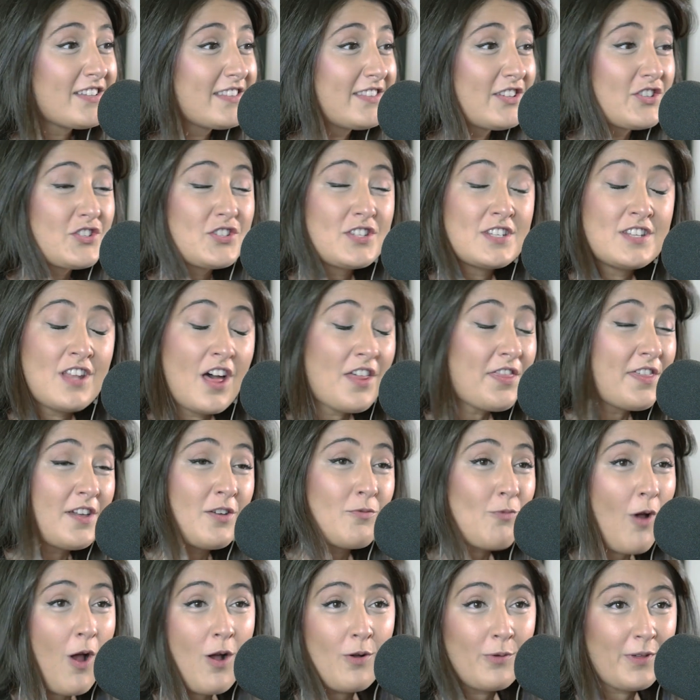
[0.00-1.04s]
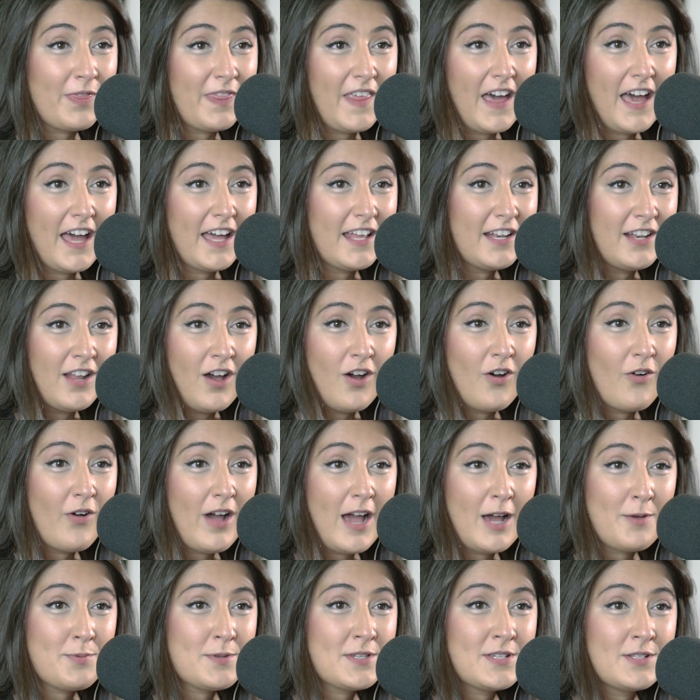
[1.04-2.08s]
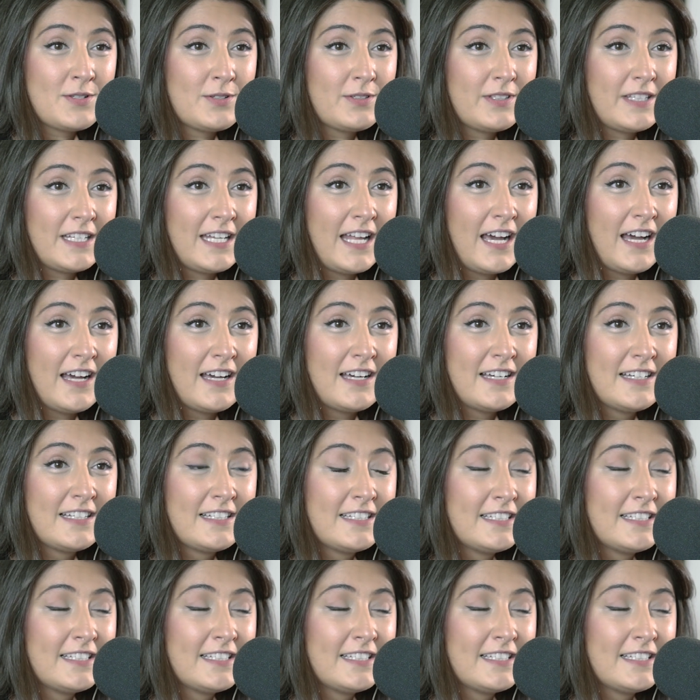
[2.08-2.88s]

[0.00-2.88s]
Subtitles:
There's nothing wrong with that. No, absolutely not.